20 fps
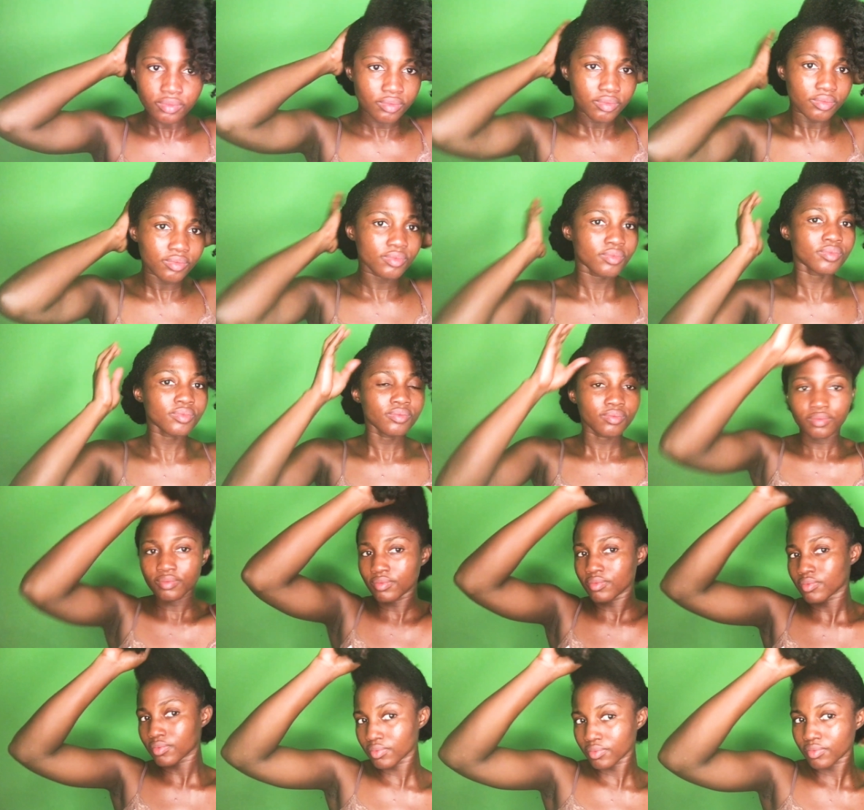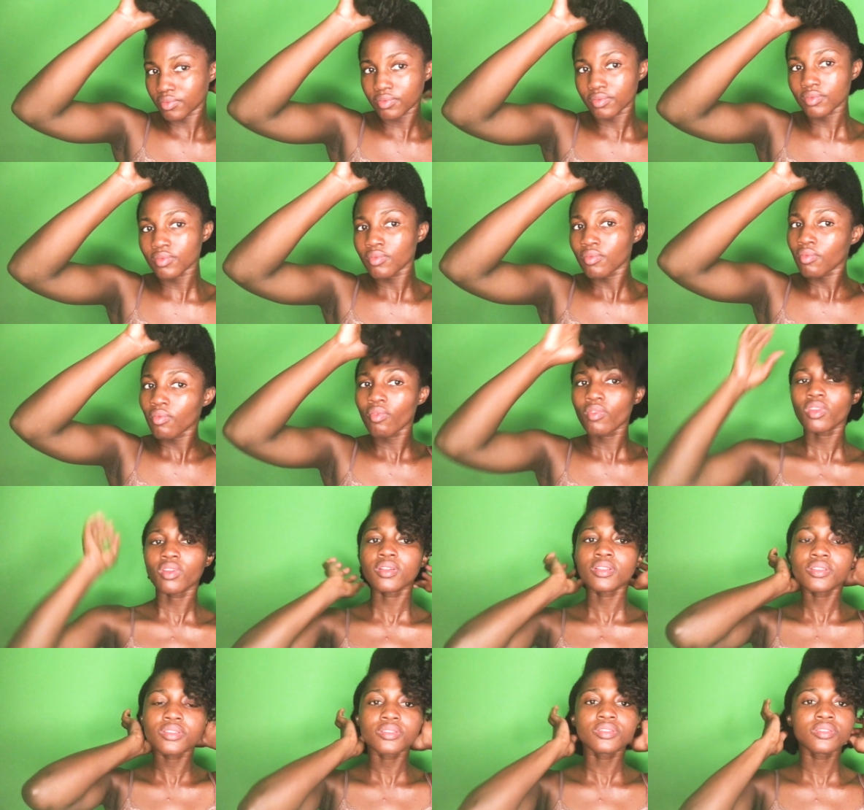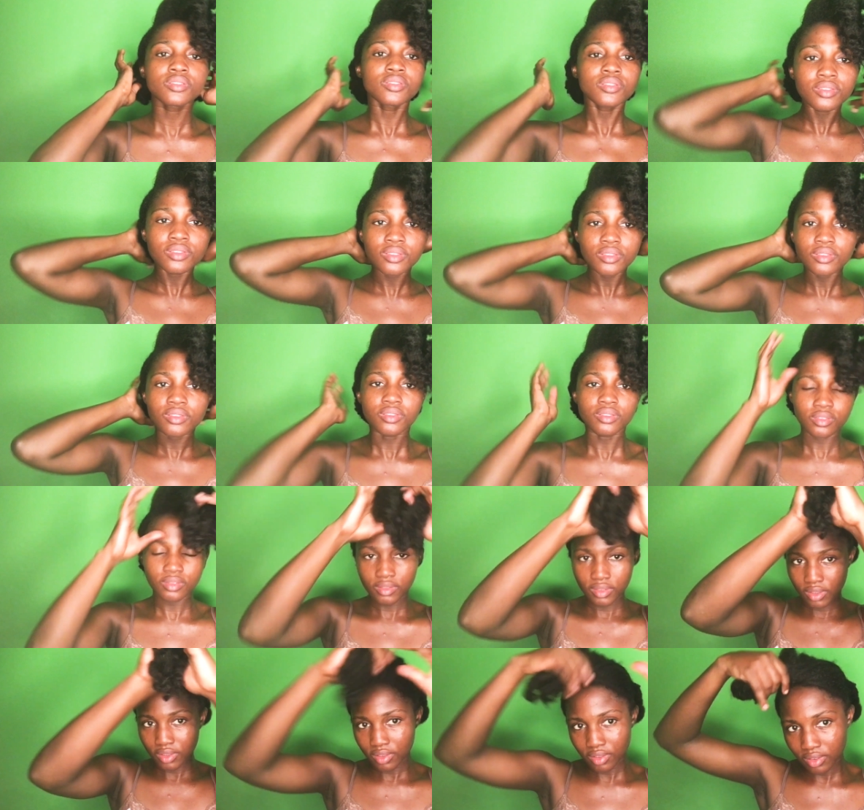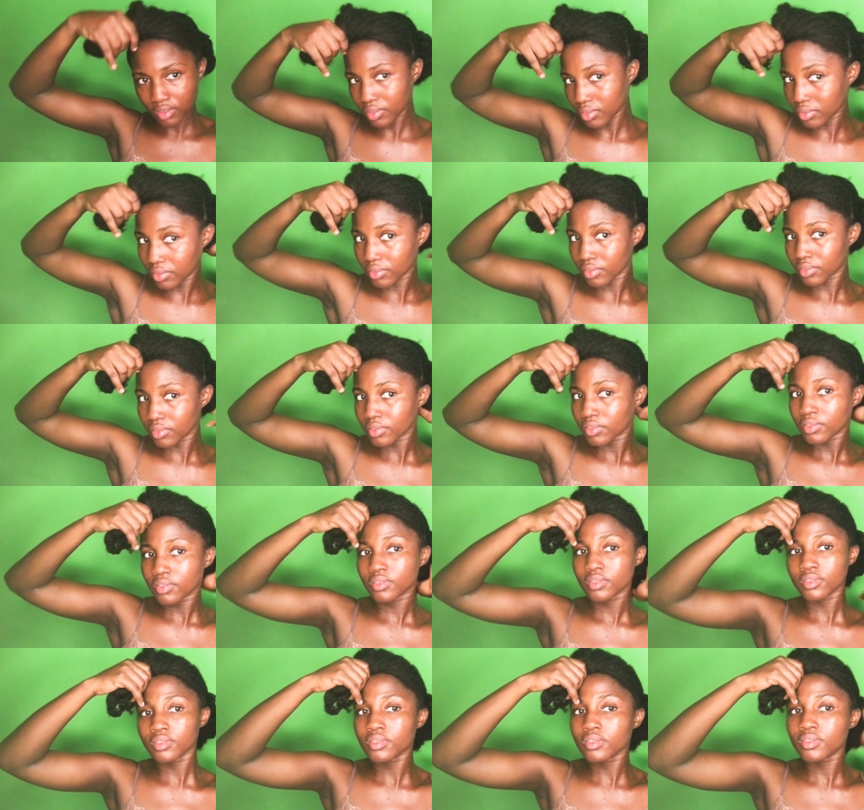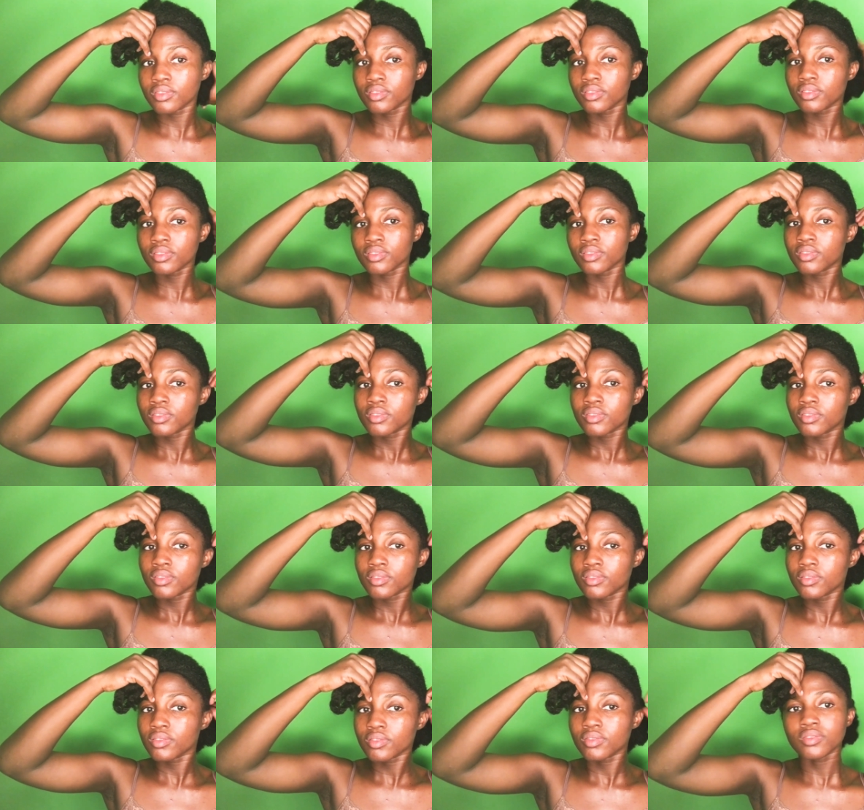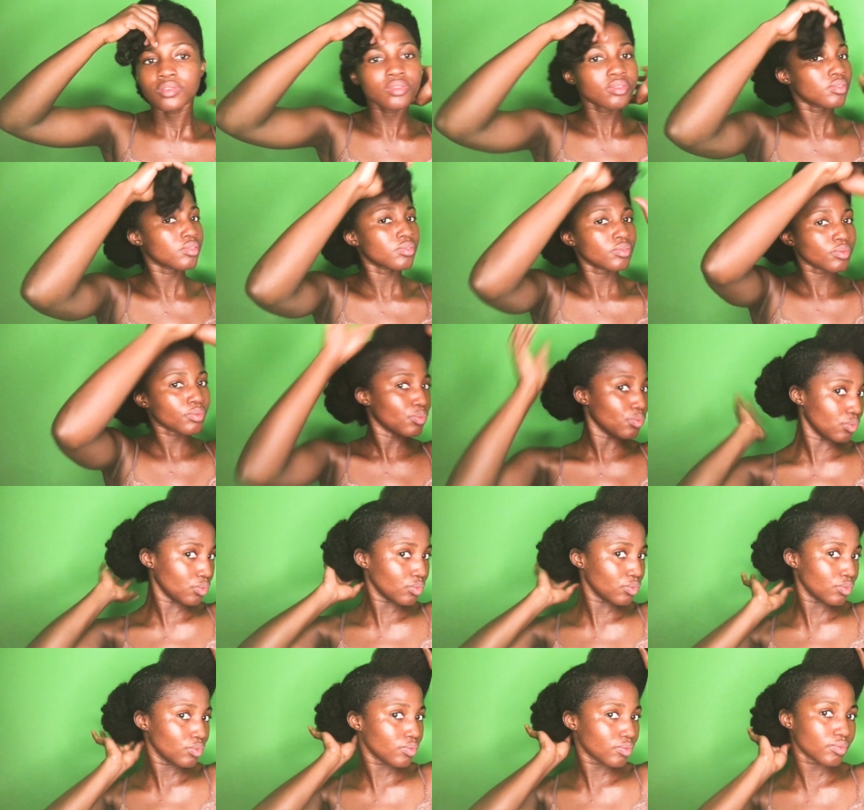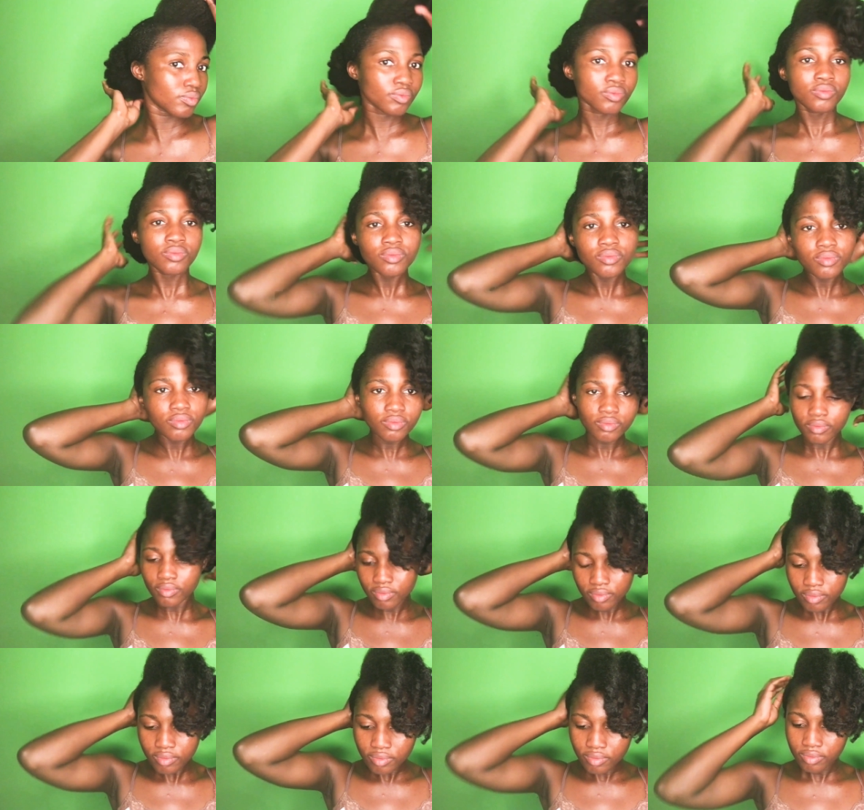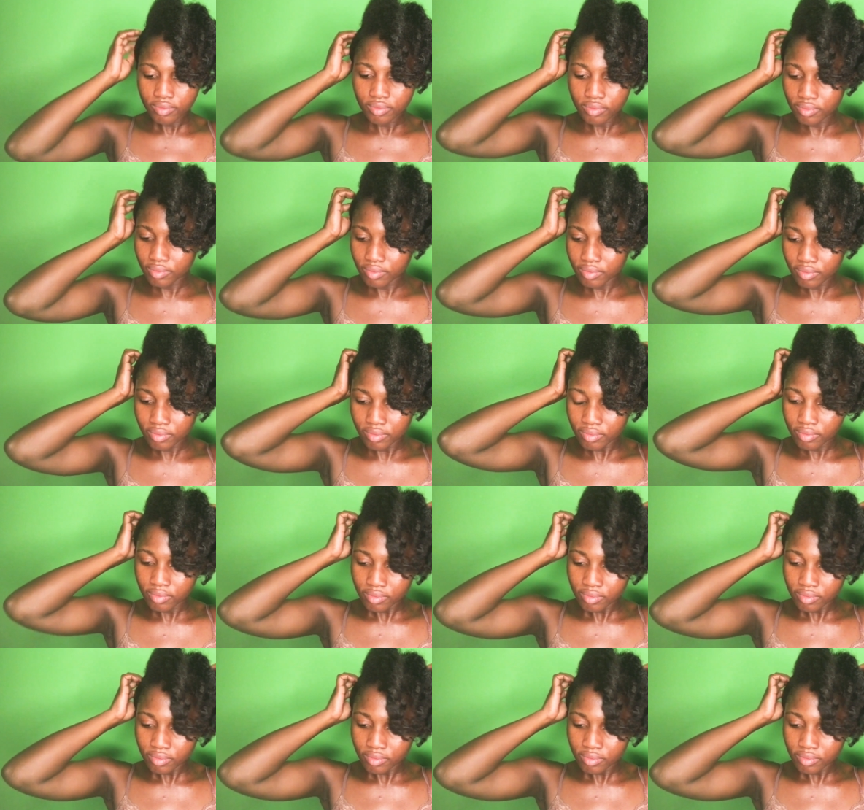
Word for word: so all that I'm doing is I'm just rolling the hair, and then I'll twist the ends and bobby pin it in place.